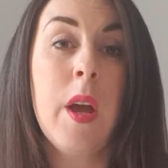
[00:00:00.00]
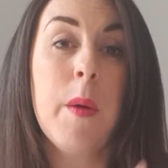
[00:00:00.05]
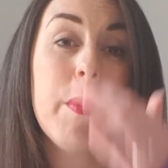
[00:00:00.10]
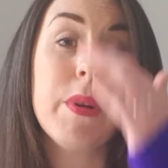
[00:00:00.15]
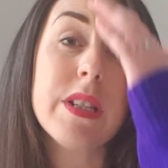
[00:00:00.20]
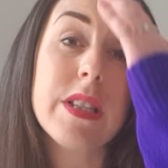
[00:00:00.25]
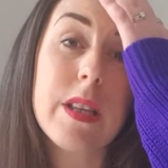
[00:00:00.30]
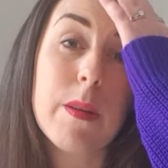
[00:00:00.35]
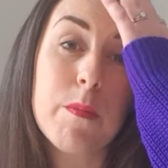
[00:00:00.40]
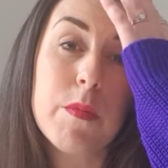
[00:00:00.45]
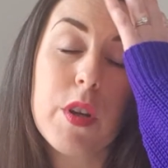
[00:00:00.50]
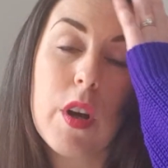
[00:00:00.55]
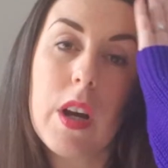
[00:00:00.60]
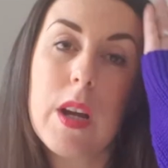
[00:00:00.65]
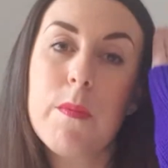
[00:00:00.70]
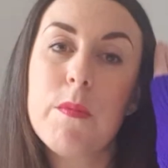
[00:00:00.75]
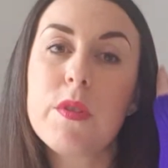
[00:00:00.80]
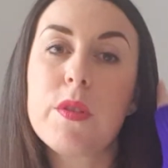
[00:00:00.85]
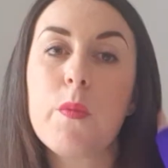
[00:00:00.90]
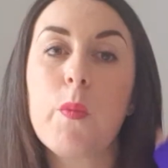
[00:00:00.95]
But
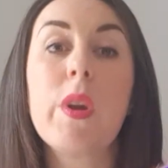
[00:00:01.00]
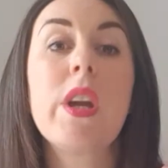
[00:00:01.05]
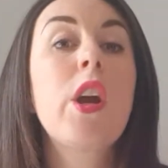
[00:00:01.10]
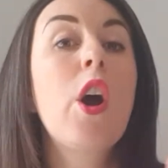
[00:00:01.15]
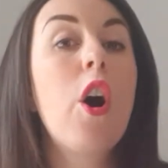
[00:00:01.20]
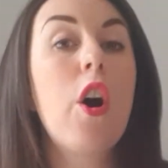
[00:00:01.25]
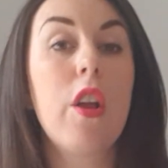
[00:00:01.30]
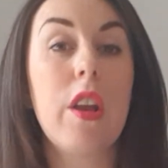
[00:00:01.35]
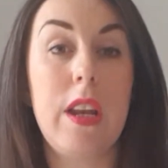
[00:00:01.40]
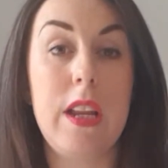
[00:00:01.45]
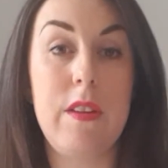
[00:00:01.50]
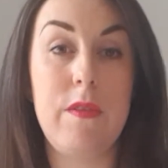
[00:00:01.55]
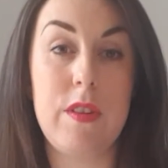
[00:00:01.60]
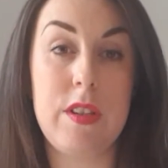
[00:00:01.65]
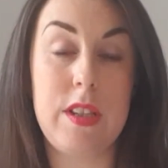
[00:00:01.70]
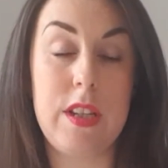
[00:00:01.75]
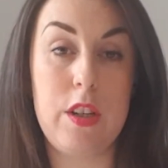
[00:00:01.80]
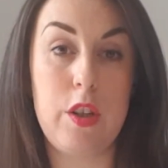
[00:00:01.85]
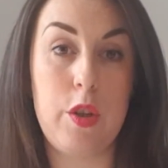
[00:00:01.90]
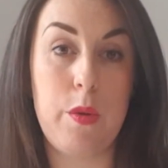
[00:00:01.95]
sometimes we can't leave a
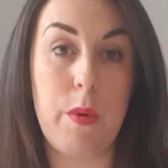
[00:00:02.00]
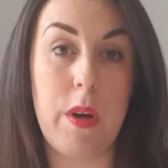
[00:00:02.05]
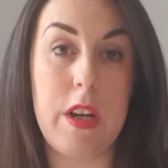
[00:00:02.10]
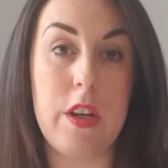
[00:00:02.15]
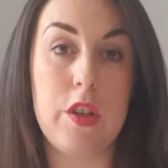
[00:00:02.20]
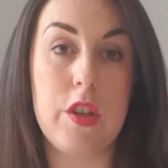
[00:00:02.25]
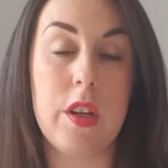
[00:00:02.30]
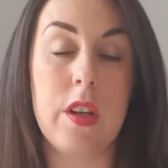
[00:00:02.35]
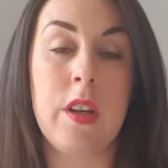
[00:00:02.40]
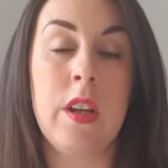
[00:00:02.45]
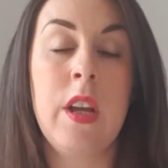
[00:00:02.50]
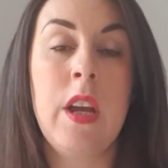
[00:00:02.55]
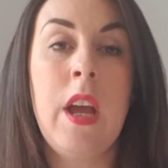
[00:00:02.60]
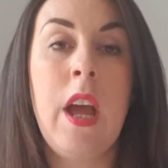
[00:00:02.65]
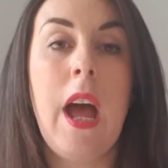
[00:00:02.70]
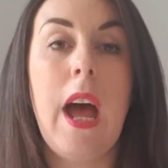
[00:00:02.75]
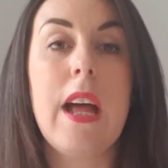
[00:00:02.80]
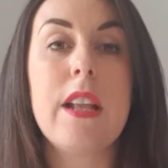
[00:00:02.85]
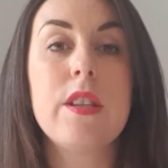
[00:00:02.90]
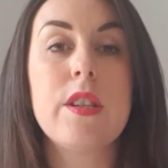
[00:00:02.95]
situation.
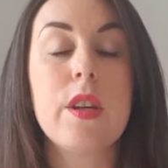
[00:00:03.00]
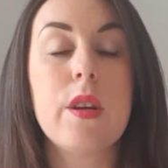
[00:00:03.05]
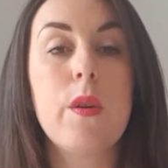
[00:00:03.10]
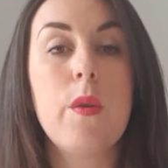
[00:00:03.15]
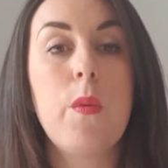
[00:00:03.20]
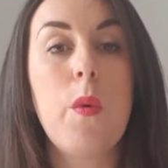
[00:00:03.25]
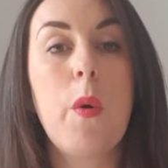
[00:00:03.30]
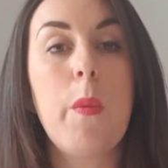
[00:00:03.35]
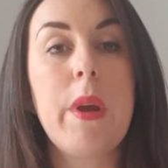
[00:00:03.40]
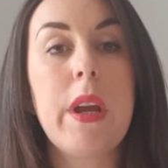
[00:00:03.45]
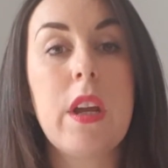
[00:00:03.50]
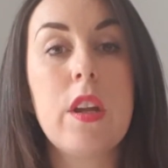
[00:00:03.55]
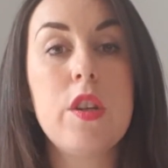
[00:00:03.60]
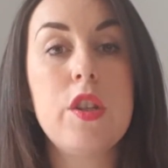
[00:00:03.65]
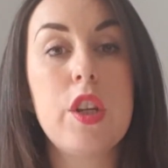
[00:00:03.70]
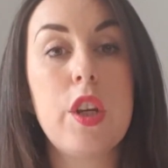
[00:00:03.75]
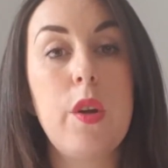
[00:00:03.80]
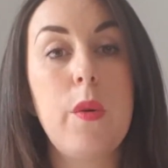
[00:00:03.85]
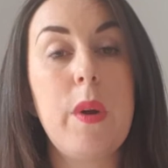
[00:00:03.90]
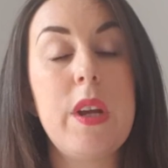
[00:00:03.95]
And so what we can
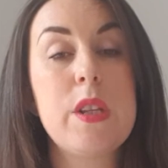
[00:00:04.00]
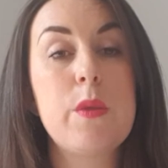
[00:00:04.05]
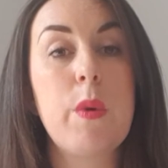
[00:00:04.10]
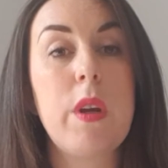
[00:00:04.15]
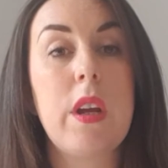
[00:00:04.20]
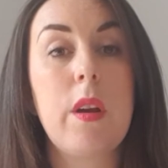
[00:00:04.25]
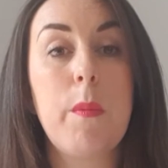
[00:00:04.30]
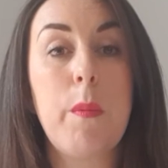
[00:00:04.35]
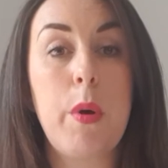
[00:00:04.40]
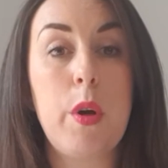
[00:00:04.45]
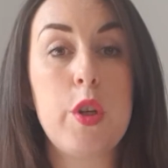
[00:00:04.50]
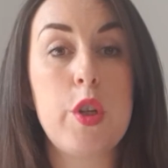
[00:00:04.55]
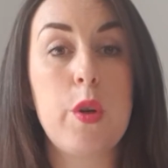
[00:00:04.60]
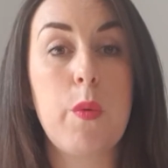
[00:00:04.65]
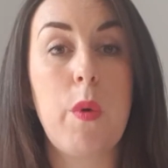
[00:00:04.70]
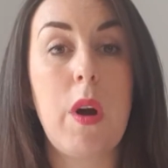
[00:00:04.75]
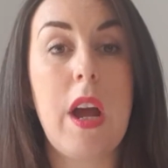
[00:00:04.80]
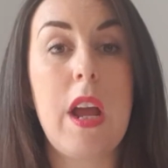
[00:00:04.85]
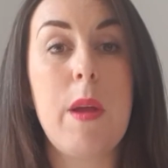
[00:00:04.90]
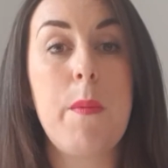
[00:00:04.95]
do is we can push
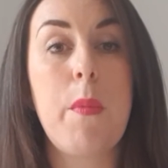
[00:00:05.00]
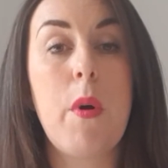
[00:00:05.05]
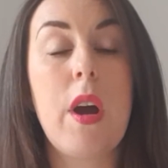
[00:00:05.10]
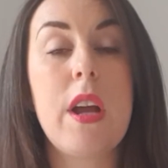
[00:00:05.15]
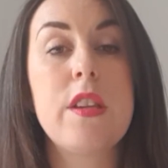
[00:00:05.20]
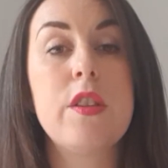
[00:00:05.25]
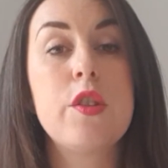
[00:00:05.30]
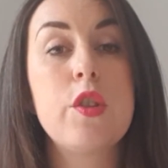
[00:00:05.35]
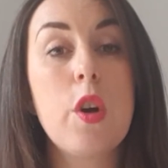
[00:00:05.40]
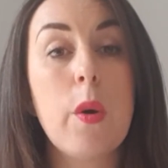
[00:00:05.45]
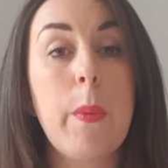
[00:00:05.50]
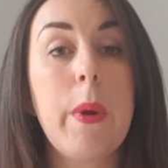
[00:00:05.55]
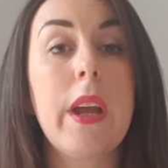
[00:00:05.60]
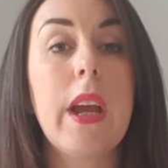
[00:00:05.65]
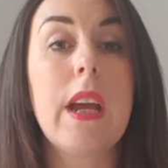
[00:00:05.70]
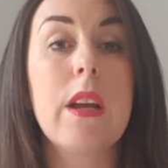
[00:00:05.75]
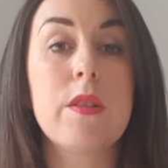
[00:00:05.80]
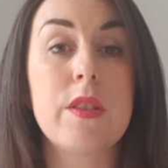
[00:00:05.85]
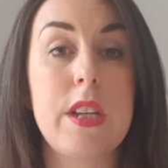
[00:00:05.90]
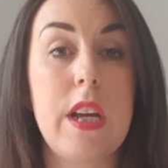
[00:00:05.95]
away by stopping
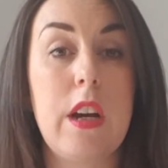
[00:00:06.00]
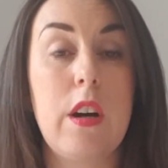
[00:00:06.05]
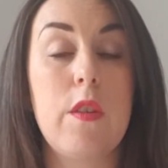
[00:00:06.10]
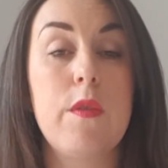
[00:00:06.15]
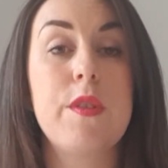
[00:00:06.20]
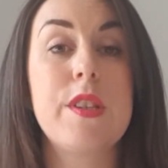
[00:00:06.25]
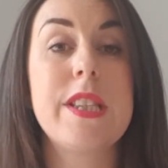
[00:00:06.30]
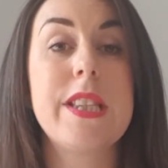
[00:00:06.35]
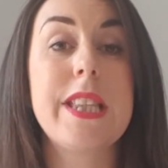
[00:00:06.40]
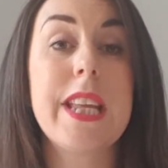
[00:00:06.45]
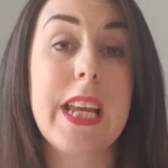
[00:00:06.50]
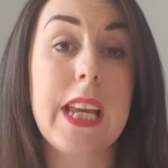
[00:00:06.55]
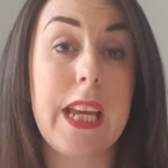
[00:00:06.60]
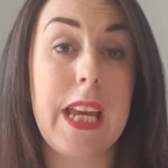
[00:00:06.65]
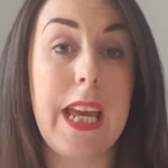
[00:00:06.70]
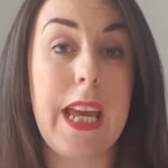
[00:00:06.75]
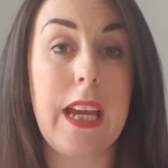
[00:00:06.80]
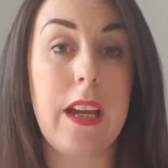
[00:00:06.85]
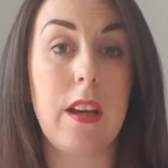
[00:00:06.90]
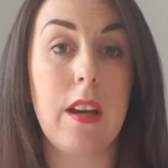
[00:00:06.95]
ourselves
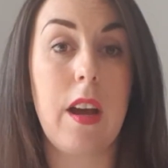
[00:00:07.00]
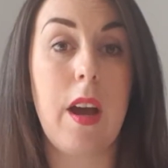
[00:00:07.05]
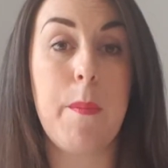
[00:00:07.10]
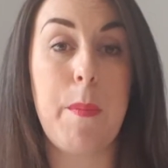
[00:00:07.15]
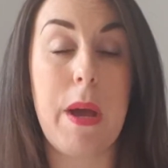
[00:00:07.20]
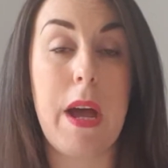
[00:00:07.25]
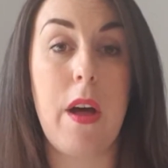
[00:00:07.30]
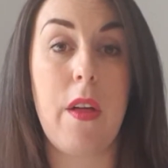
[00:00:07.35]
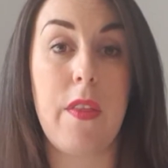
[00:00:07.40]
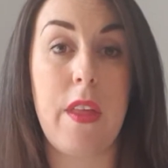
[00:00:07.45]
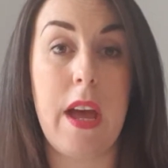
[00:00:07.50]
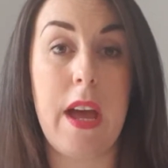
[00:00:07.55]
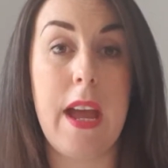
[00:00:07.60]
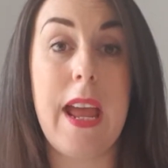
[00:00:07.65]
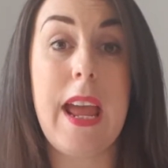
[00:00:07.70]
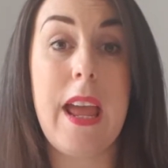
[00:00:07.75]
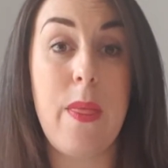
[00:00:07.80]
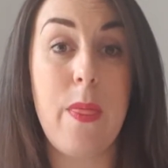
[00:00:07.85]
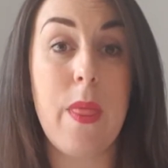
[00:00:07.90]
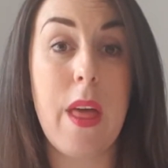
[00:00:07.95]
thinking about that
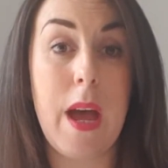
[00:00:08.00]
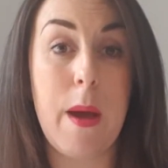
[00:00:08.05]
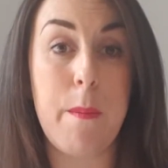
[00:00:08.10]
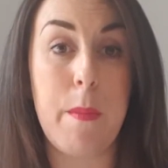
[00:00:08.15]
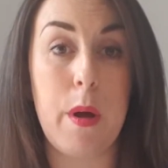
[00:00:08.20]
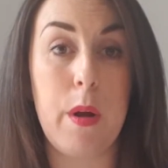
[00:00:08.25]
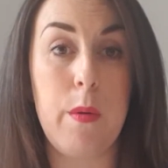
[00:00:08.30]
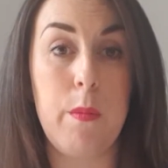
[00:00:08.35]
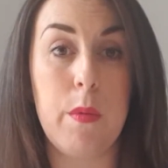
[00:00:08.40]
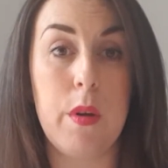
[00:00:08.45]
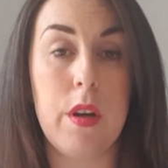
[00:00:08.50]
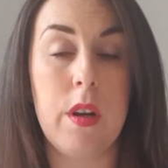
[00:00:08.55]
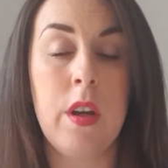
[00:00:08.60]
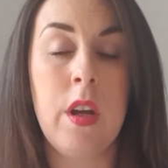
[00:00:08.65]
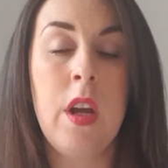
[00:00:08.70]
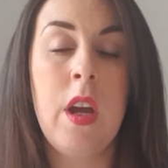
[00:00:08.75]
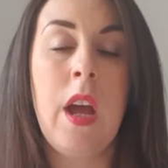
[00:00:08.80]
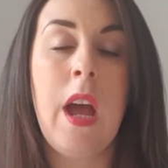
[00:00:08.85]
in that moment.